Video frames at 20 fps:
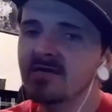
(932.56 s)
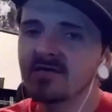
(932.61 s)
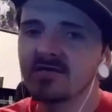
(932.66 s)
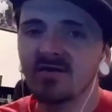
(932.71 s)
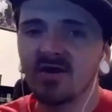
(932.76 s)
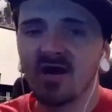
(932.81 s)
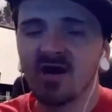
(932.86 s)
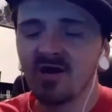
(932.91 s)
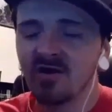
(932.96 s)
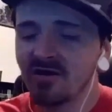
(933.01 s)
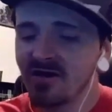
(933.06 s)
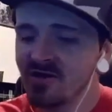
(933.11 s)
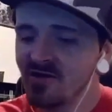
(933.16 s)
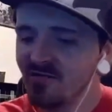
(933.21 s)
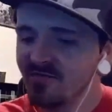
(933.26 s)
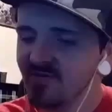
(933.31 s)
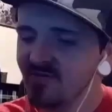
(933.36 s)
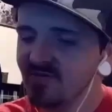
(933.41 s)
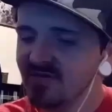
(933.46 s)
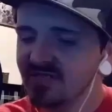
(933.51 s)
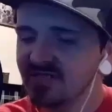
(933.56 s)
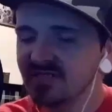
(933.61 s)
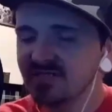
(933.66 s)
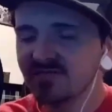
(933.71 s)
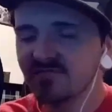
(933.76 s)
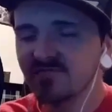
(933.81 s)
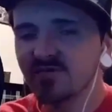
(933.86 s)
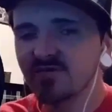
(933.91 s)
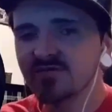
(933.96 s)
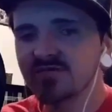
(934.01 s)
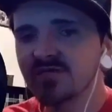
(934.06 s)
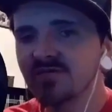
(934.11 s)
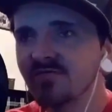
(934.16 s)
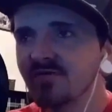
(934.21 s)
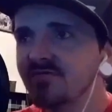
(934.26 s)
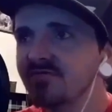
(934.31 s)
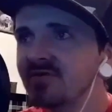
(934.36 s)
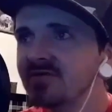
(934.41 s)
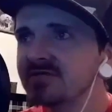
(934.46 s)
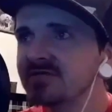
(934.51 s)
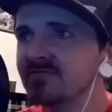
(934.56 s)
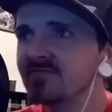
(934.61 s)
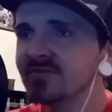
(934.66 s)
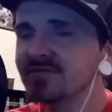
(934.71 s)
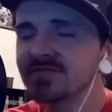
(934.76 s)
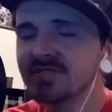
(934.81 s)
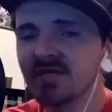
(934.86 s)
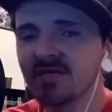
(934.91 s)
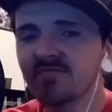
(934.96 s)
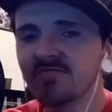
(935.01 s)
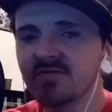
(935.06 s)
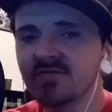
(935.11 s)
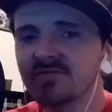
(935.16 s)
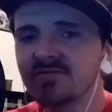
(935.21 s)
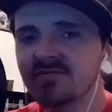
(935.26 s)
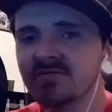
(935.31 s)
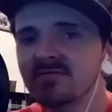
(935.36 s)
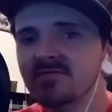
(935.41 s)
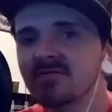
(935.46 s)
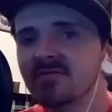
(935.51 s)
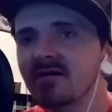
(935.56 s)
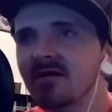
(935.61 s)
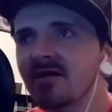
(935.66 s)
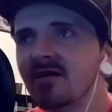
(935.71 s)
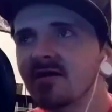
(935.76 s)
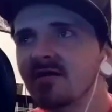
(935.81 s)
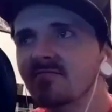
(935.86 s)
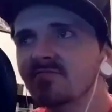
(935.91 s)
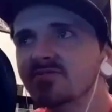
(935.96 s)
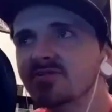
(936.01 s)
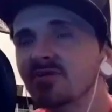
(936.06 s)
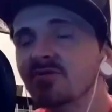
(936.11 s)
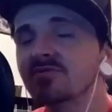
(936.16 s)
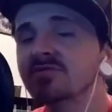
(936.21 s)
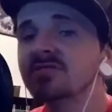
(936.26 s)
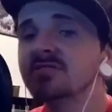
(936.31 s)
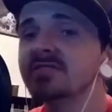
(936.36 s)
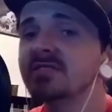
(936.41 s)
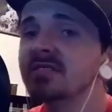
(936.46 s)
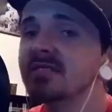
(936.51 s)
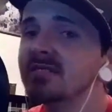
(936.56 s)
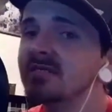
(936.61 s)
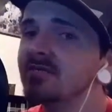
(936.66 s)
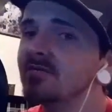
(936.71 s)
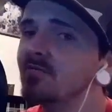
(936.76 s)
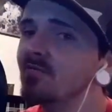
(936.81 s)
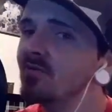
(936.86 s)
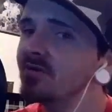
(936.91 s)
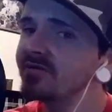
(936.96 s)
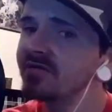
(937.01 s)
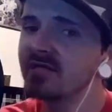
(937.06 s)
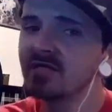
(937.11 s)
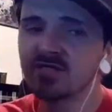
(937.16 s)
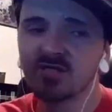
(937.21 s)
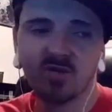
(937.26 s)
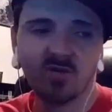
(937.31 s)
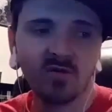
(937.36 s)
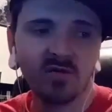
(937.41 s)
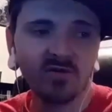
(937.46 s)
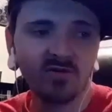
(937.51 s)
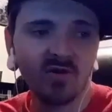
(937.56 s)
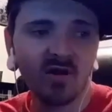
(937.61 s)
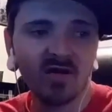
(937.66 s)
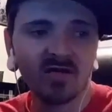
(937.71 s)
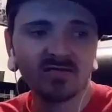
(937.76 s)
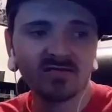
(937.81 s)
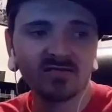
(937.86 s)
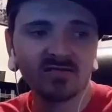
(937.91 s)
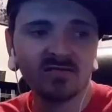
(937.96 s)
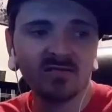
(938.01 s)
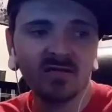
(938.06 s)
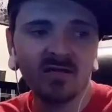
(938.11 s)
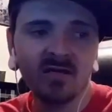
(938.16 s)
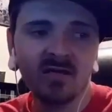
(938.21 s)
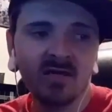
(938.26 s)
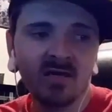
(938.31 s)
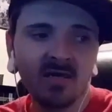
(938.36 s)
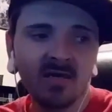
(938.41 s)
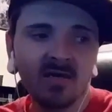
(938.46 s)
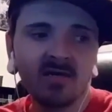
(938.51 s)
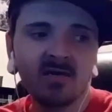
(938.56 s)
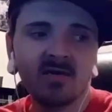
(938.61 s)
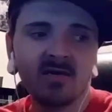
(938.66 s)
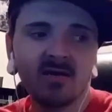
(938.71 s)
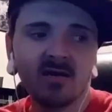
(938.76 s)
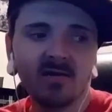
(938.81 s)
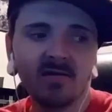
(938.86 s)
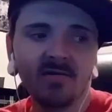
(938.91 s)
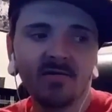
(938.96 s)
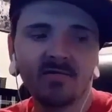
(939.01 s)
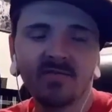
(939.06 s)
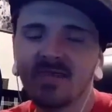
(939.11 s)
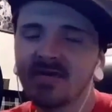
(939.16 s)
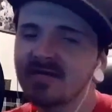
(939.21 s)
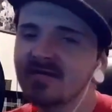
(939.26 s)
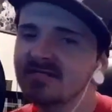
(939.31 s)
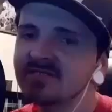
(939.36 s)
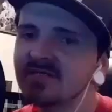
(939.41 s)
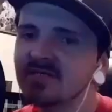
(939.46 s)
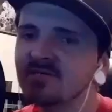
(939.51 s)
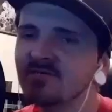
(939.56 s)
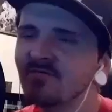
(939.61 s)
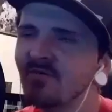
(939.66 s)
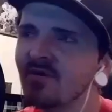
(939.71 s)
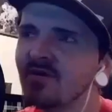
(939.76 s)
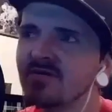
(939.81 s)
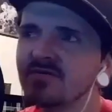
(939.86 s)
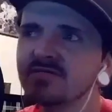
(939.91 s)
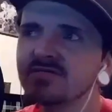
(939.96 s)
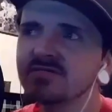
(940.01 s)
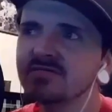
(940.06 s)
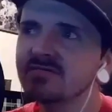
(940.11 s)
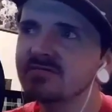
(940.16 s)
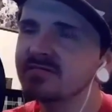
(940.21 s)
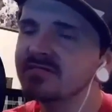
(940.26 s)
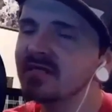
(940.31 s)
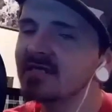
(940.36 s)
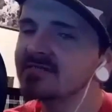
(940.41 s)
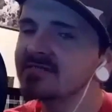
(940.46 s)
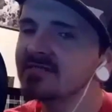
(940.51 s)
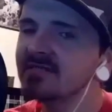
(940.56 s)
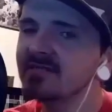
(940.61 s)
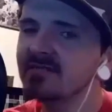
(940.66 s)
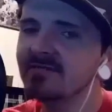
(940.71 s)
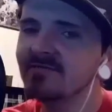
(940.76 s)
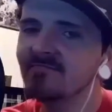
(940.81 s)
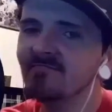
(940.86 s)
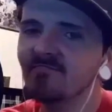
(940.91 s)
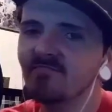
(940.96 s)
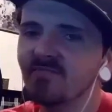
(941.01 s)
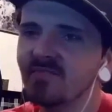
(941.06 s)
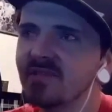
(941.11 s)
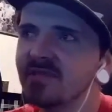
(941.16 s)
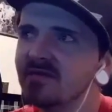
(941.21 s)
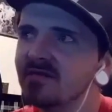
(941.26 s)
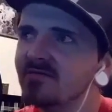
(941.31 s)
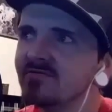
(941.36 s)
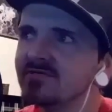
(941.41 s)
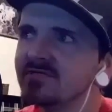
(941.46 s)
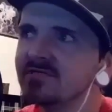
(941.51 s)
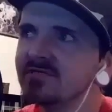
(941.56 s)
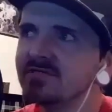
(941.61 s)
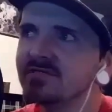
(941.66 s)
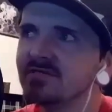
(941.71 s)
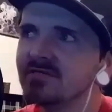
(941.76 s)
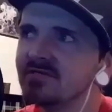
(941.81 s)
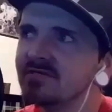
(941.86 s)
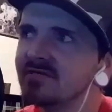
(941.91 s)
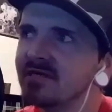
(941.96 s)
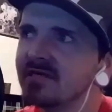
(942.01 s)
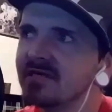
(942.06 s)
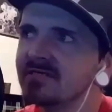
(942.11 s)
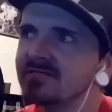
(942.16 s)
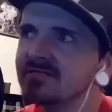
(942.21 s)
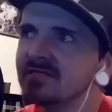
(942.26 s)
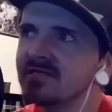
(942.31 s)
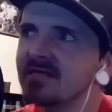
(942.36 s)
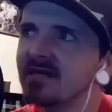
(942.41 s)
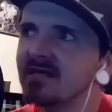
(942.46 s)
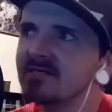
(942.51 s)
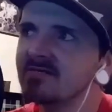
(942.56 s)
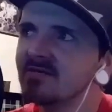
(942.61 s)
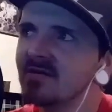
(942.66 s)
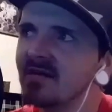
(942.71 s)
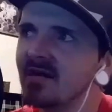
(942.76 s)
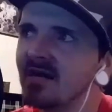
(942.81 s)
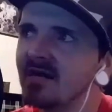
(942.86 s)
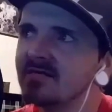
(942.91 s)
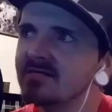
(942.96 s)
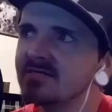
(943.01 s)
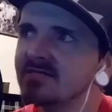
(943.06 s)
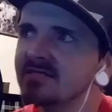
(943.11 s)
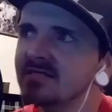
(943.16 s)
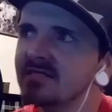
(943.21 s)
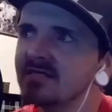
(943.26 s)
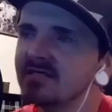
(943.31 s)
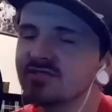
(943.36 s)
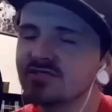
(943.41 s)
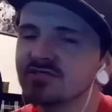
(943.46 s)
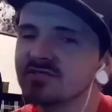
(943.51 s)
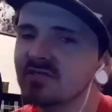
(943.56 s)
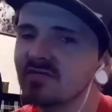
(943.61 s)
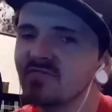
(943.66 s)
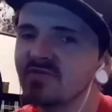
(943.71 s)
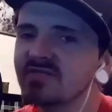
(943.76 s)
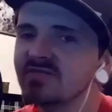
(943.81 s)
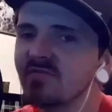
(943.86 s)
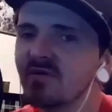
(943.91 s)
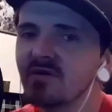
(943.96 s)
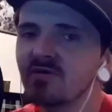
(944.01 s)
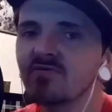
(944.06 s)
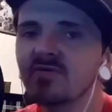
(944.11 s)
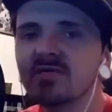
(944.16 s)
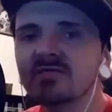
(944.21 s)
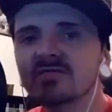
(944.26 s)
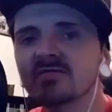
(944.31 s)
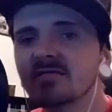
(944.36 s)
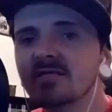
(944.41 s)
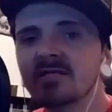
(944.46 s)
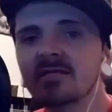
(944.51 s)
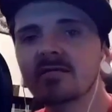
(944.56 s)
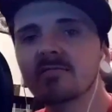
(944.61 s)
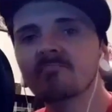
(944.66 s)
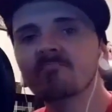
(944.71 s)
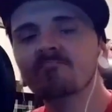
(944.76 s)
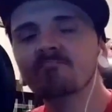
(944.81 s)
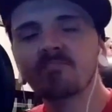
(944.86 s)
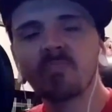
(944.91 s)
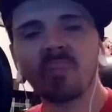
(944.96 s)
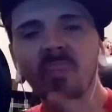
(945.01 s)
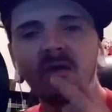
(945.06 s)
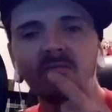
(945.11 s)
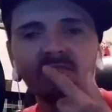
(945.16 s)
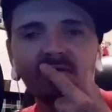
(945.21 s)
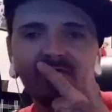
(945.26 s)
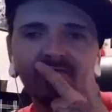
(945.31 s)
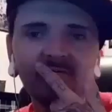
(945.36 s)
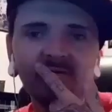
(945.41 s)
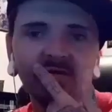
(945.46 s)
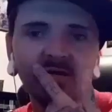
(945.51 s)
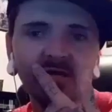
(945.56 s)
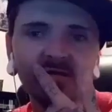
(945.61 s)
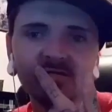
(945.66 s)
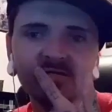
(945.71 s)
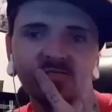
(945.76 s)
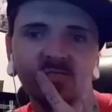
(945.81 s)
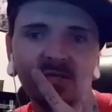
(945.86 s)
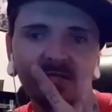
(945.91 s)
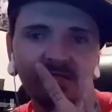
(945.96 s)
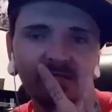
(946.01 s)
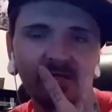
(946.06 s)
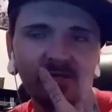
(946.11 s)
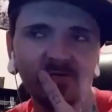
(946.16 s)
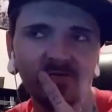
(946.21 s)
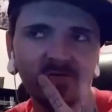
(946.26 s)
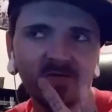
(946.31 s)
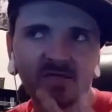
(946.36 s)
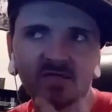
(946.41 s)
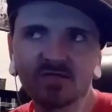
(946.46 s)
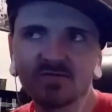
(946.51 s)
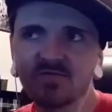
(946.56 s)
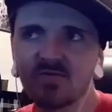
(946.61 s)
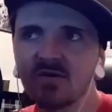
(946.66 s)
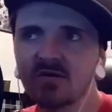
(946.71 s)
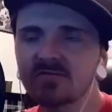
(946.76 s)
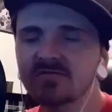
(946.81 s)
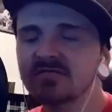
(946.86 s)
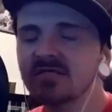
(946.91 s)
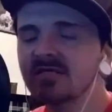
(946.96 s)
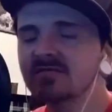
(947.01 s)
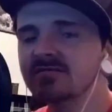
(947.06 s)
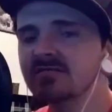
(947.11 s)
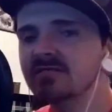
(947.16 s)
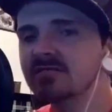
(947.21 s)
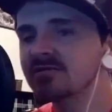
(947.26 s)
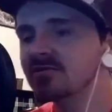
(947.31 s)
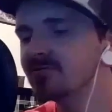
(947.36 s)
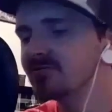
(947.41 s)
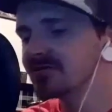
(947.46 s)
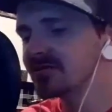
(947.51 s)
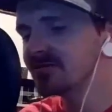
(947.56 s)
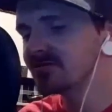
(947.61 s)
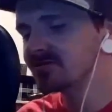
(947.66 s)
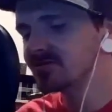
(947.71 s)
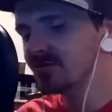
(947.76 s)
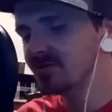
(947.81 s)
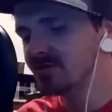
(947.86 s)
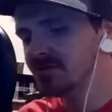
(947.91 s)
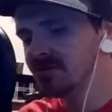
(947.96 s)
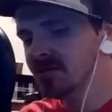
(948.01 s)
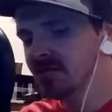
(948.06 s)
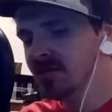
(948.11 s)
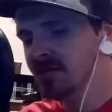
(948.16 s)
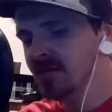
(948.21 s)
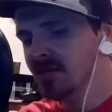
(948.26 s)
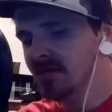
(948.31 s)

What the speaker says: I hope that we see some new stuff on Resident Evil 7. I'm stoked to see what they show on Horizon. And like I said, as far as the Destiny, is concerned, like I said, I just think it's just going to be Sparrow Racing League. I'm definitely not expecting anything as far as Destiny 2 is concerned.